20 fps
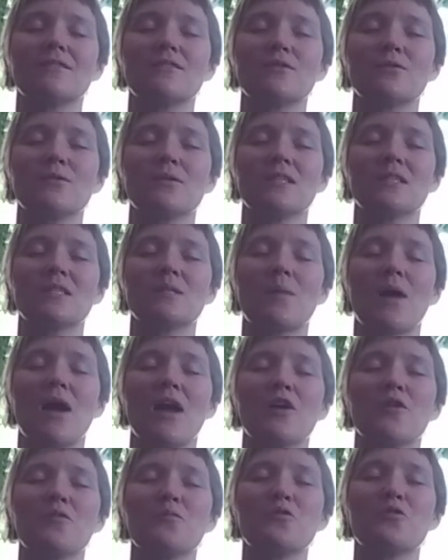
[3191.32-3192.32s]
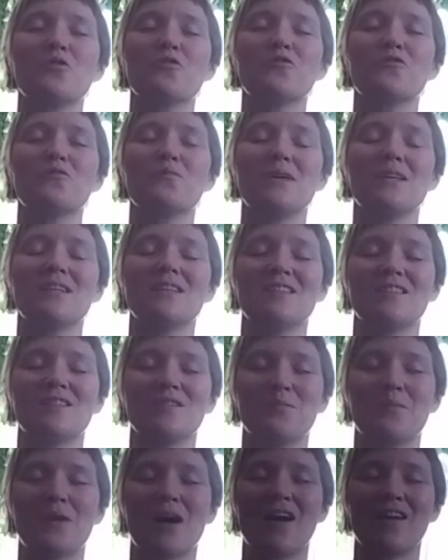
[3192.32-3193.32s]
to inspire movement in the
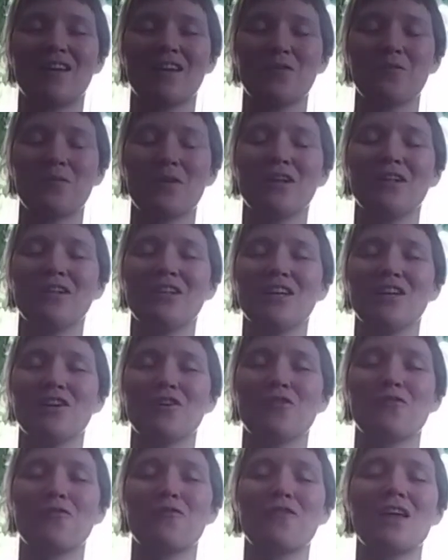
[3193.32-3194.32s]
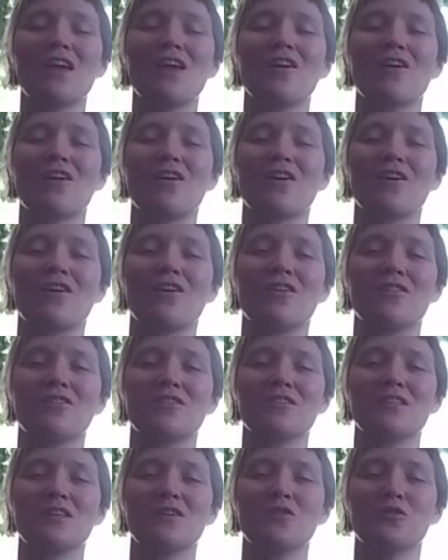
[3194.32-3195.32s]
body, wiggling your
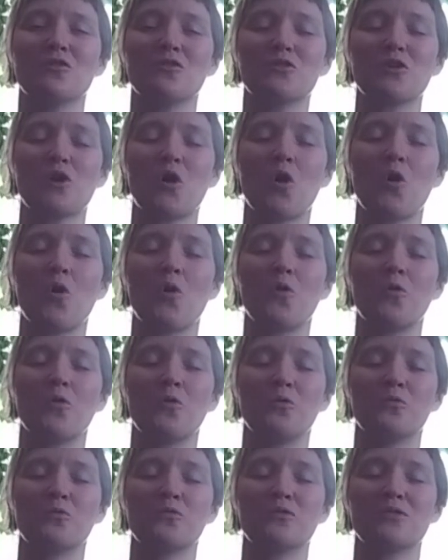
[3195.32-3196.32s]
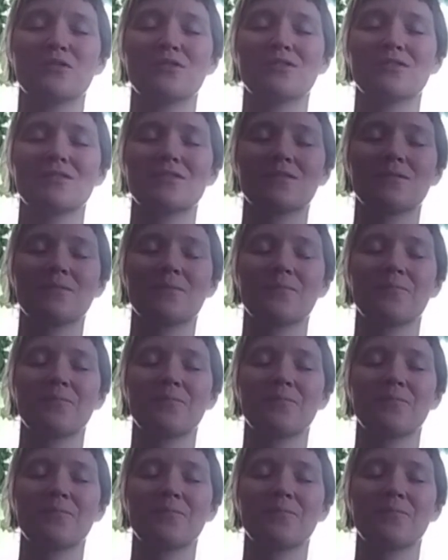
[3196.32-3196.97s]
fingers and your toes,